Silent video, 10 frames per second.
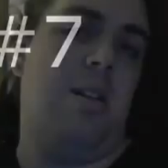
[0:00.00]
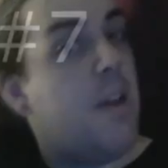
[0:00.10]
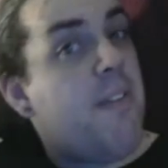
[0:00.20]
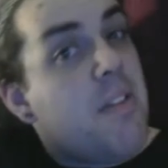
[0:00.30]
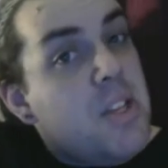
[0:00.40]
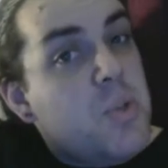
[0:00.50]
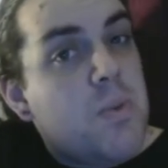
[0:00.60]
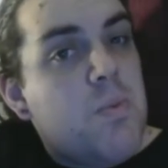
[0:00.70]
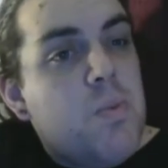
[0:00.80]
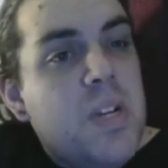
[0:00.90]
found this
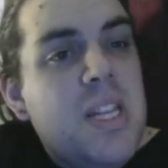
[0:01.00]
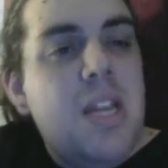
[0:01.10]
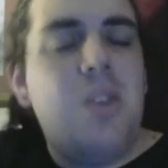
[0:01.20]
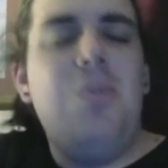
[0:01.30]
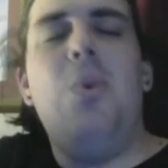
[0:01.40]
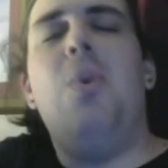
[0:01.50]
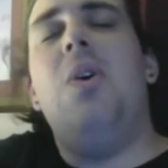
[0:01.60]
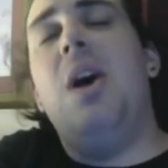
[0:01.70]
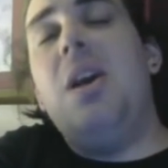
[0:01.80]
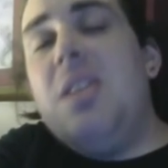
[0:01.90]
one really cool.
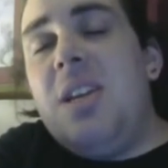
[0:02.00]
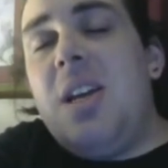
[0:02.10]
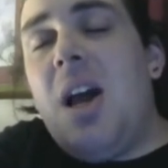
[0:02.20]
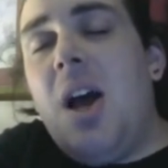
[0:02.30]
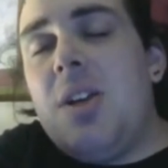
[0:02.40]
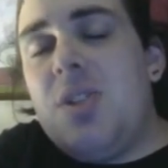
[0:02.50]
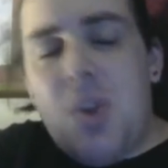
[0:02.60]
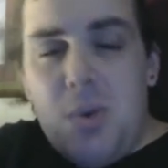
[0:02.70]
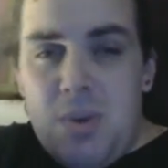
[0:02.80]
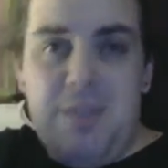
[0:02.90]
The
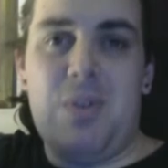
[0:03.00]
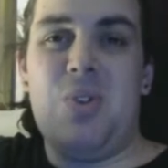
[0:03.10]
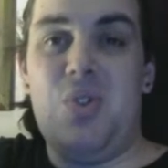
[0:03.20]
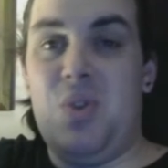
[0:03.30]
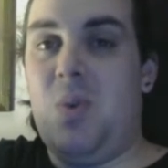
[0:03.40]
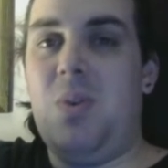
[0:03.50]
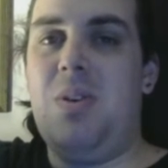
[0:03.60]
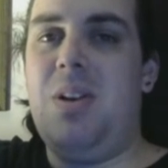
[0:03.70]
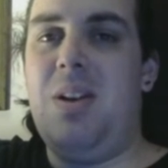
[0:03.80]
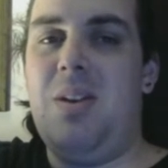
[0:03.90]
Soul Reaver
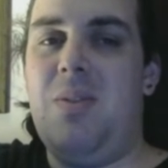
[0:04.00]
sword